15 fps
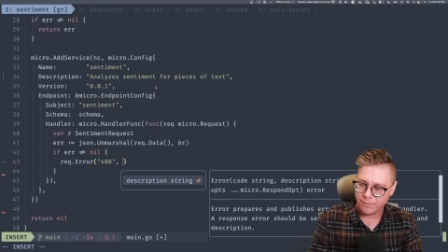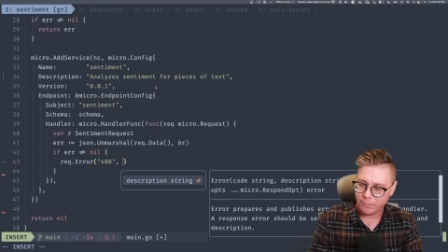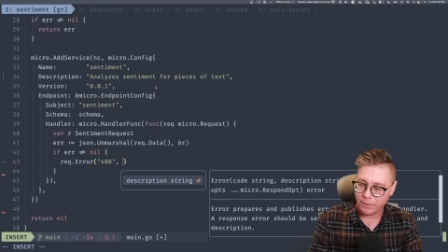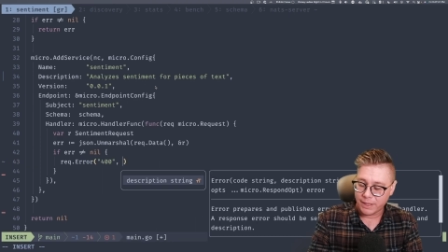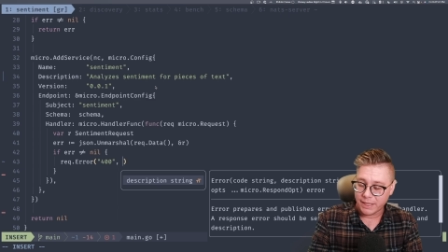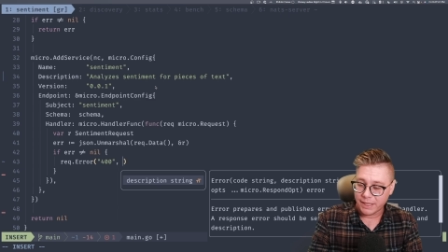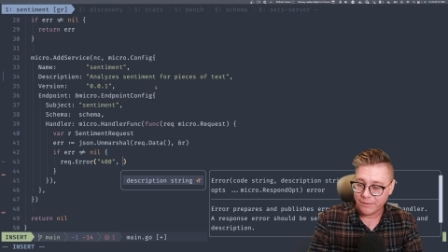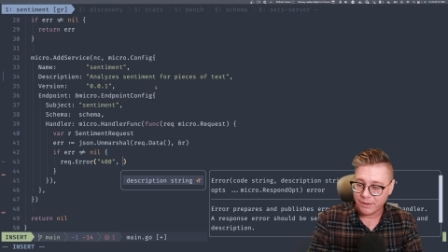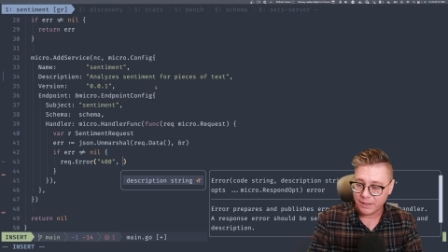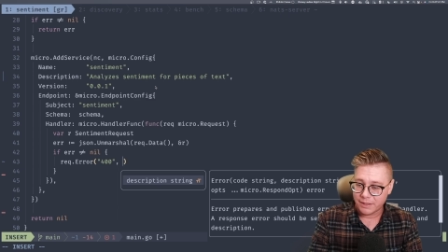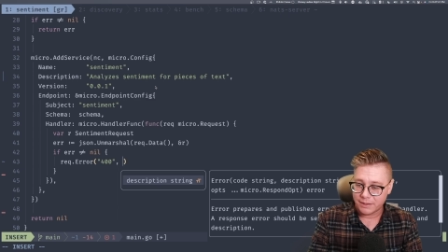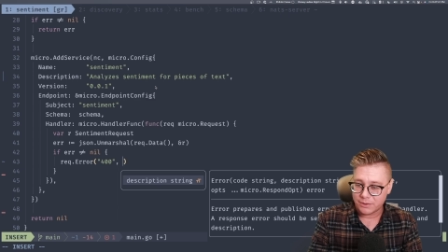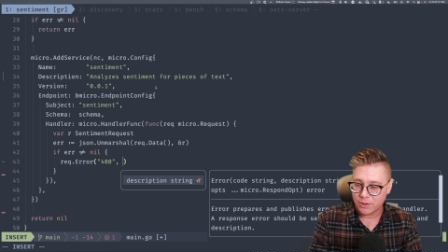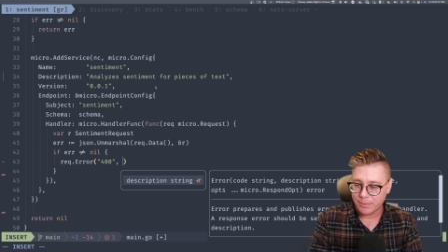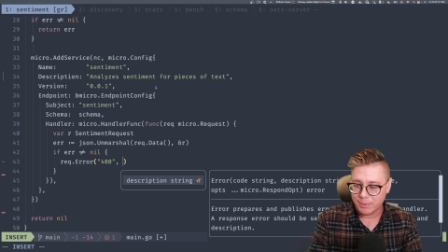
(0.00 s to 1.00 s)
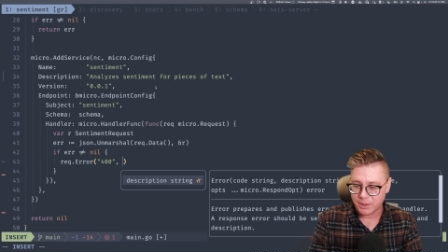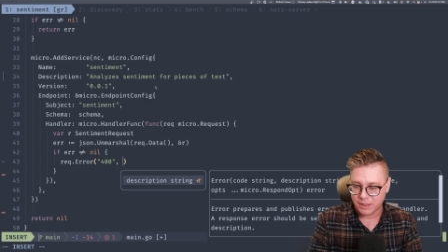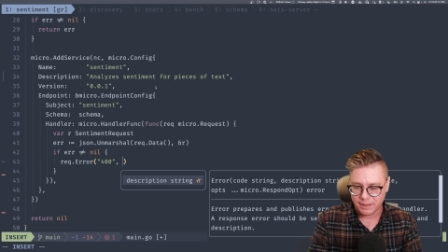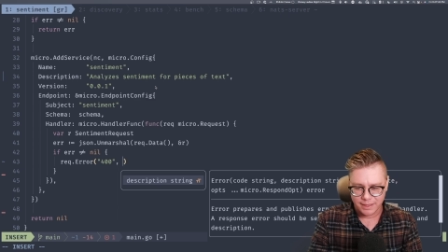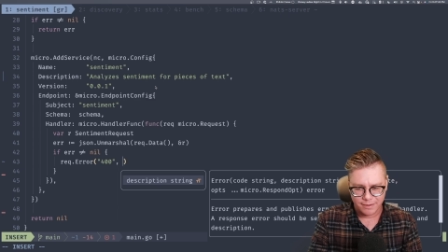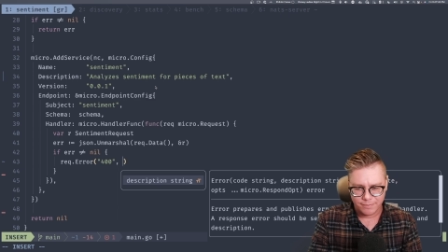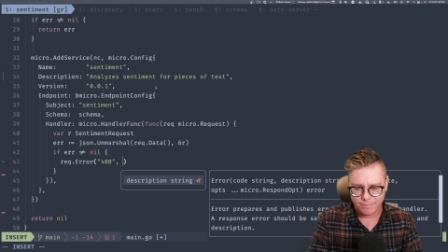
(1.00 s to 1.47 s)
we can give it a
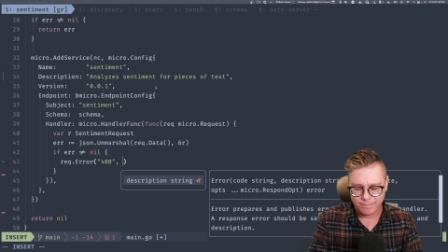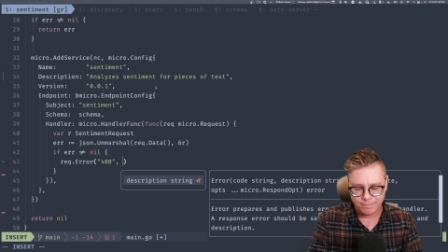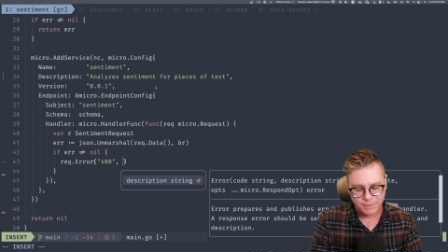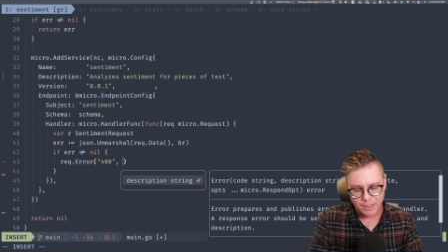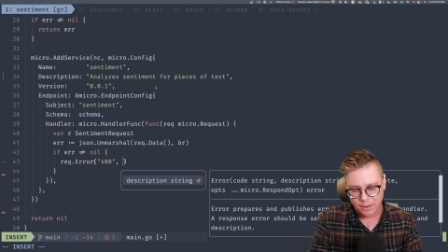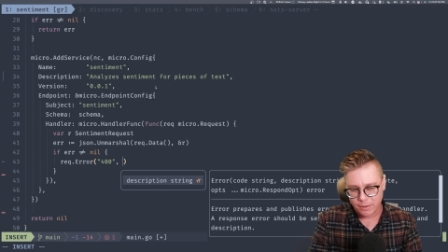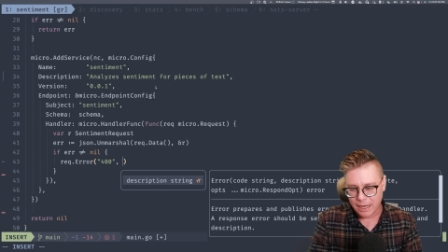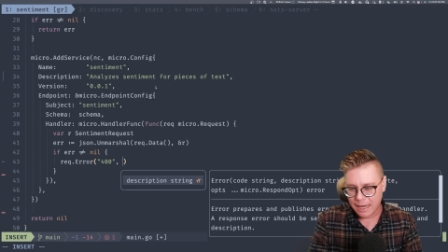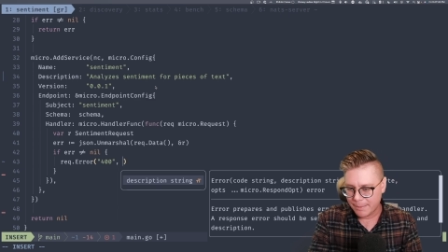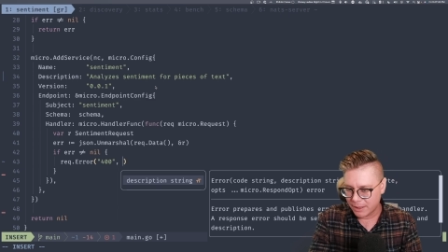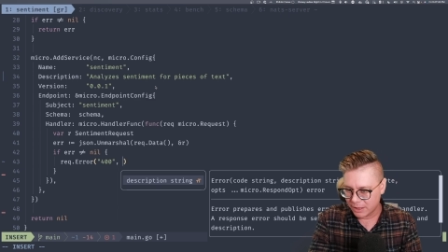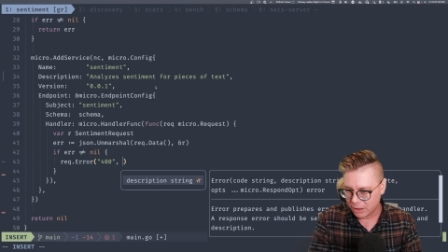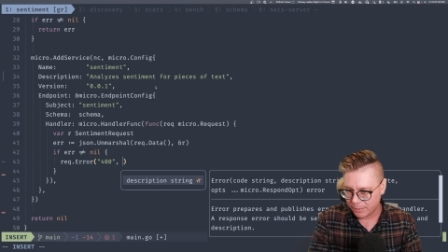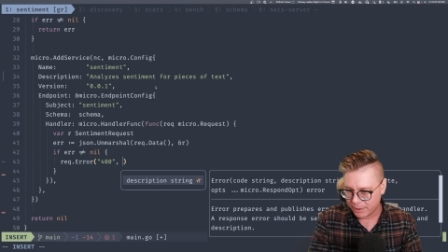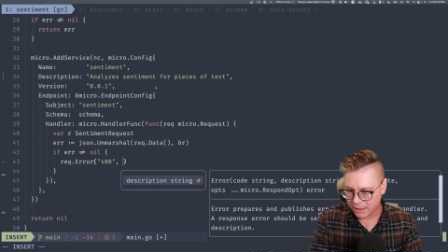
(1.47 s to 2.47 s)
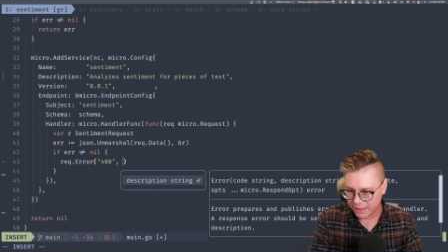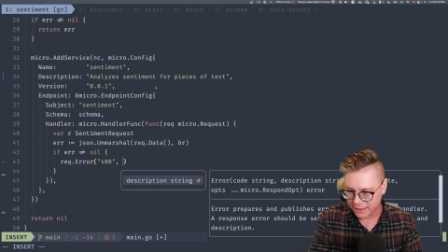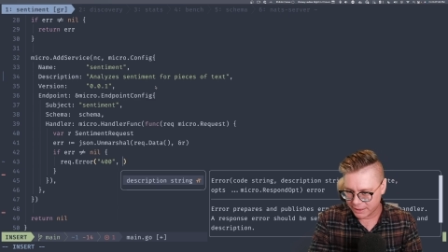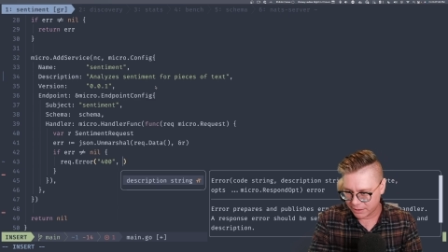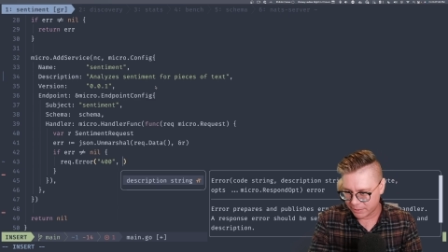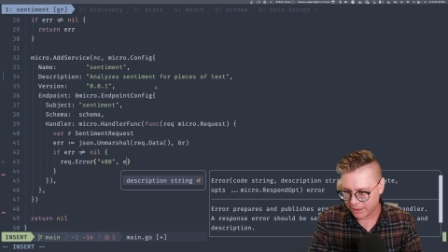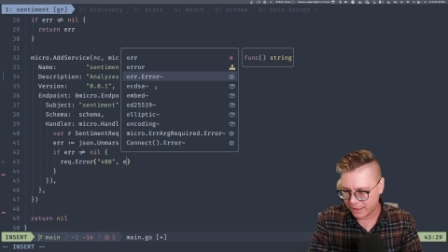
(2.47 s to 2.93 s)
description. Now, you know, I'm a little bit
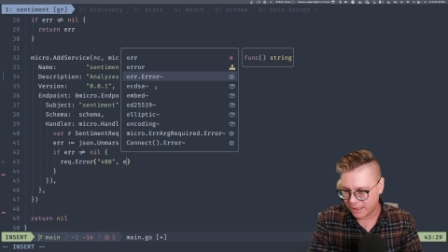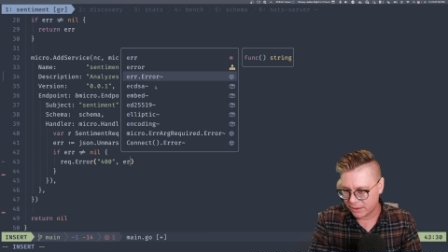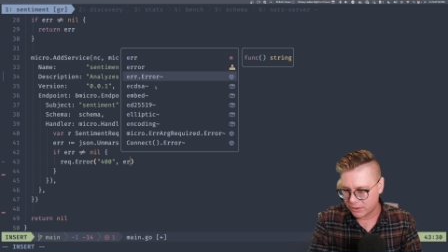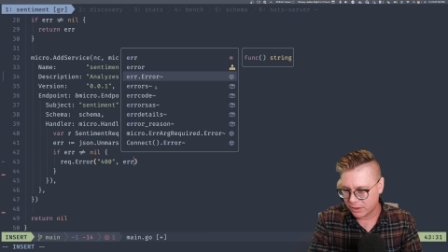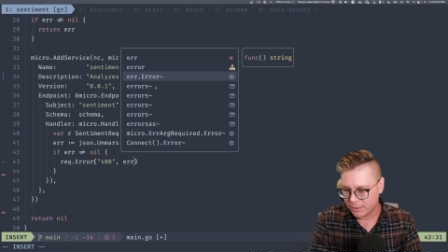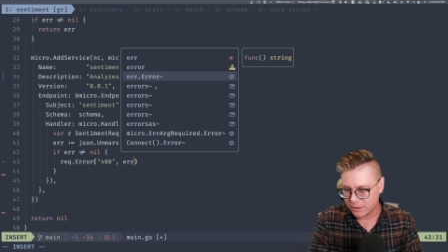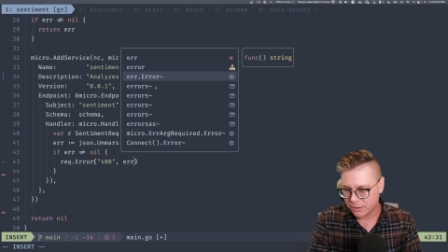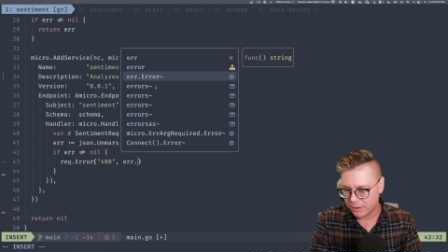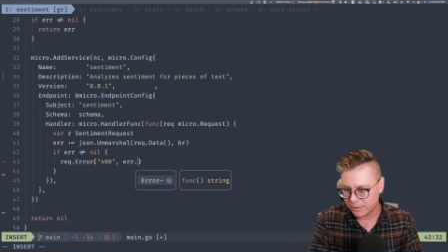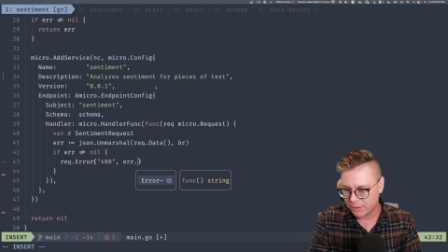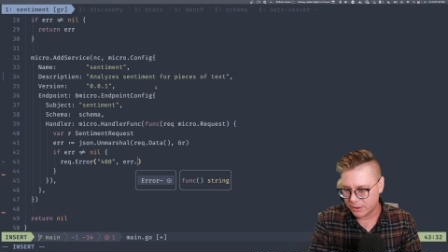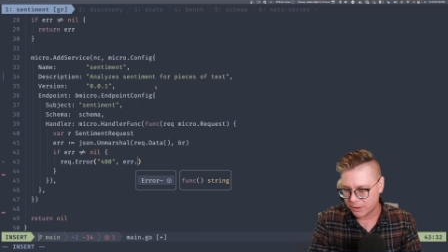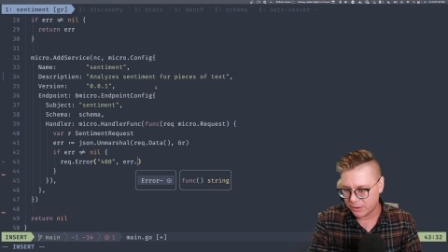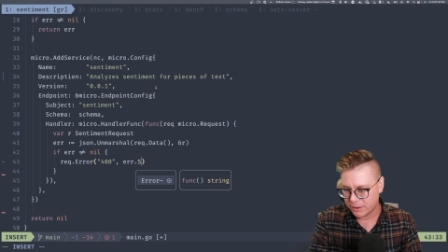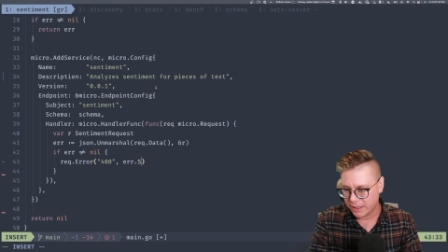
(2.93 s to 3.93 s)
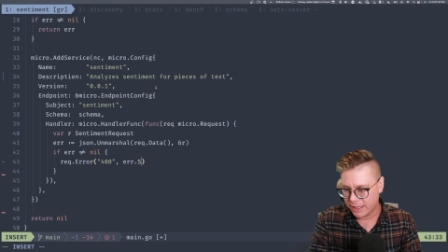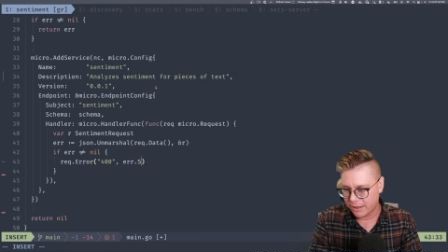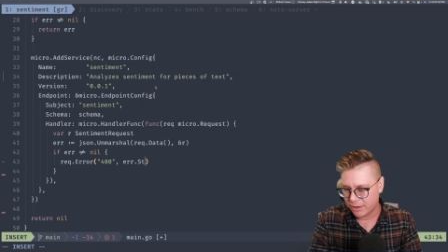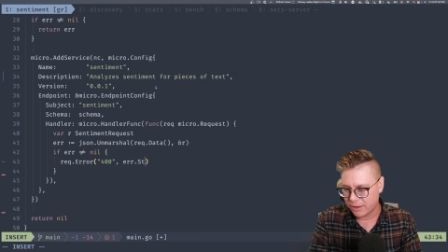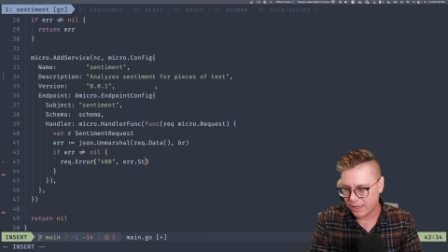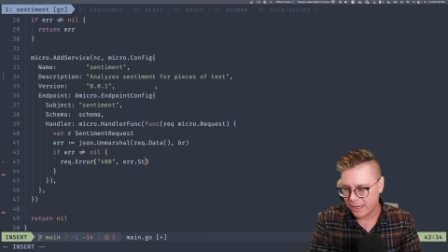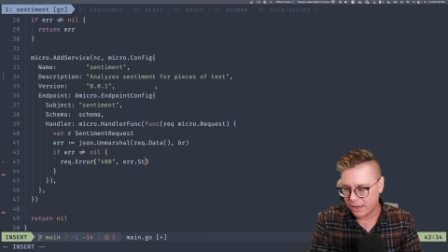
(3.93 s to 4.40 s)
lazy right now, so I'm just going to return the
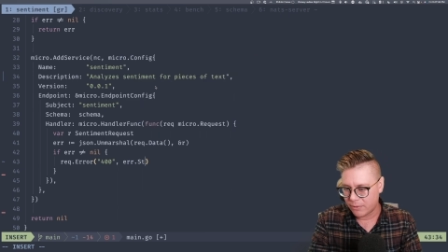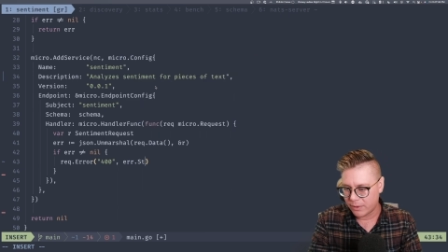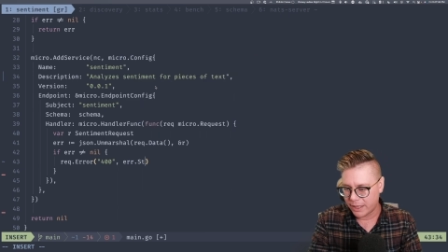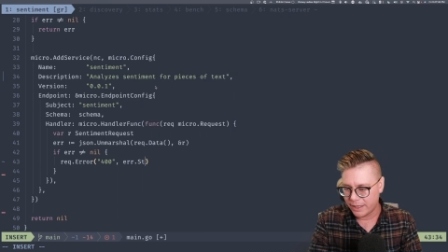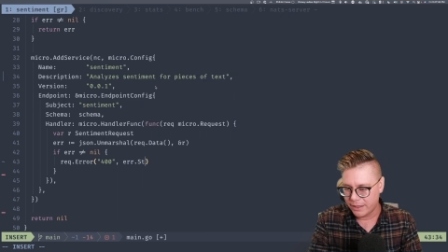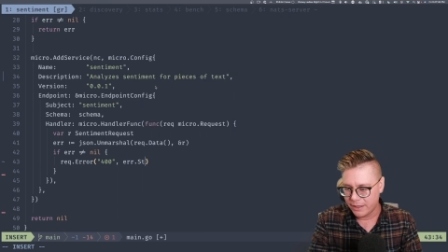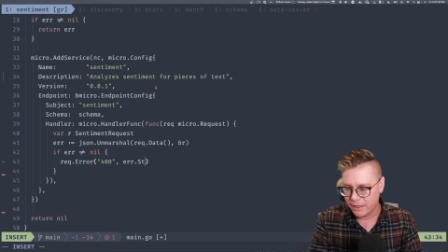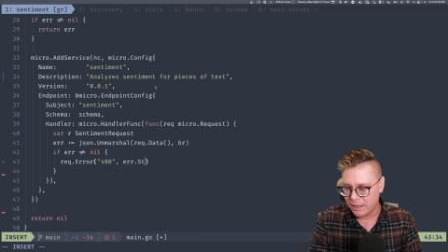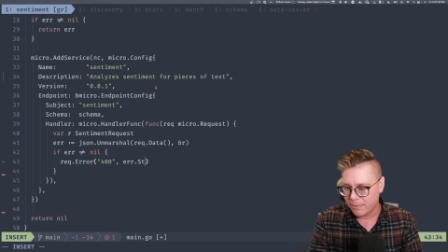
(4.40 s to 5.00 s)
error outright.